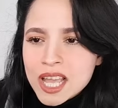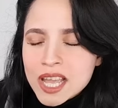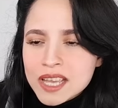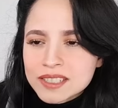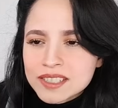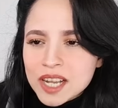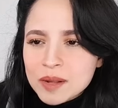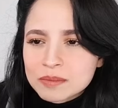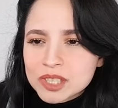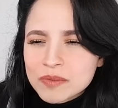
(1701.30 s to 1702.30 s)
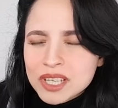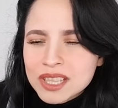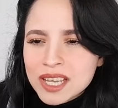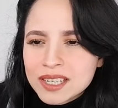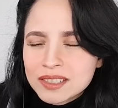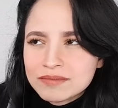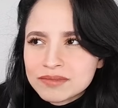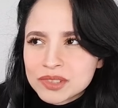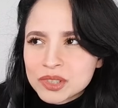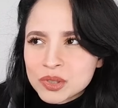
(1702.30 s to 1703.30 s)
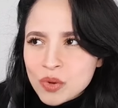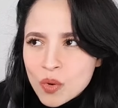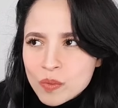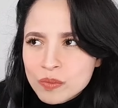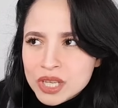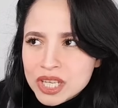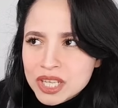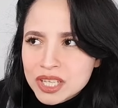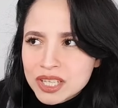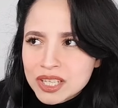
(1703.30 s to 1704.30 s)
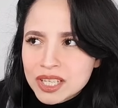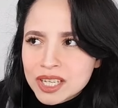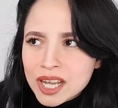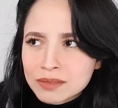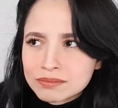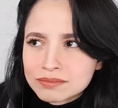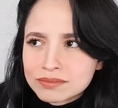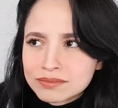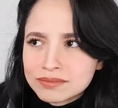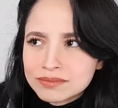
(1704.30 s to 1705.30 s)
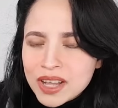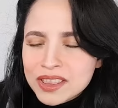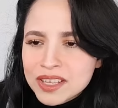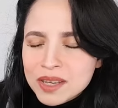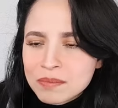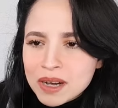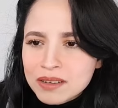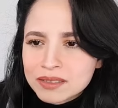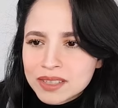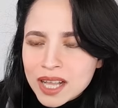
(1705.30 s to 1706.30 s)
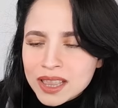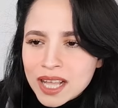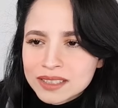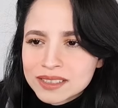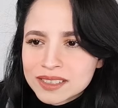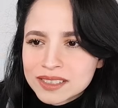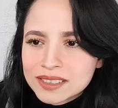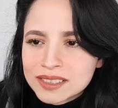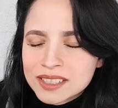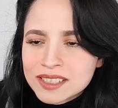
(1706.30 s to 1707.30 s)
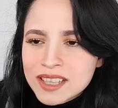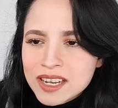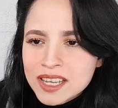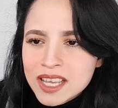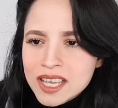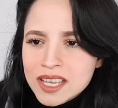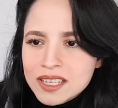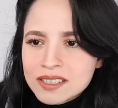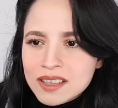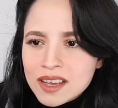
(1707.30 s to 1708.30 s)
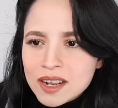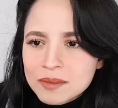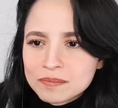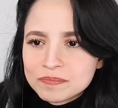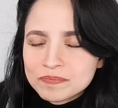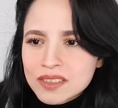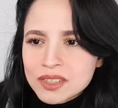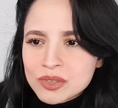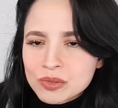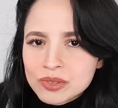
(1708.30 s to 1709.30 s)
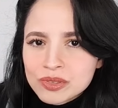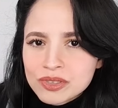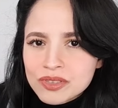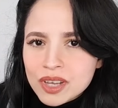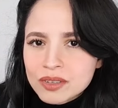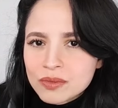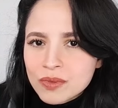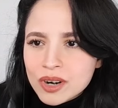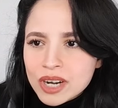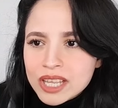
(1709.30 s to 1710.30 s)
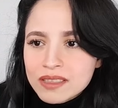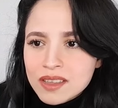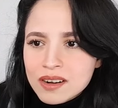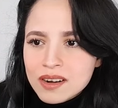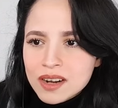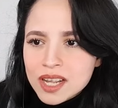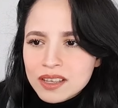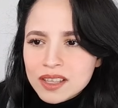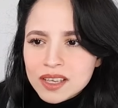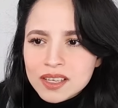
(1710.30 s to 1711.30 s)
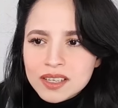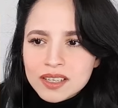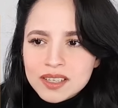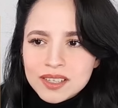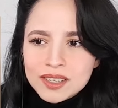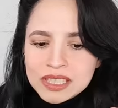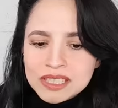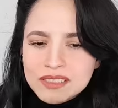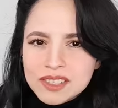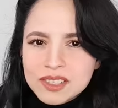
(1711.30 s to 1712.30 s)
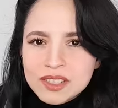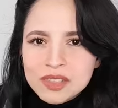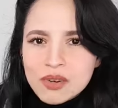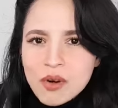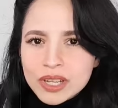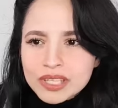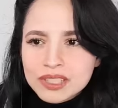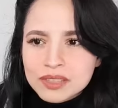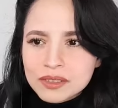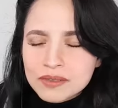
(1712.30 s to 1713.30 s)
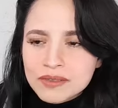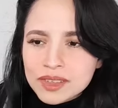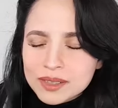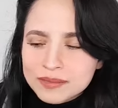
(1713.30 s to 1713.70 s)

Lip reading: and something that struck me and I think about a lot since then is that the soldiers that were in there, they did these drawings of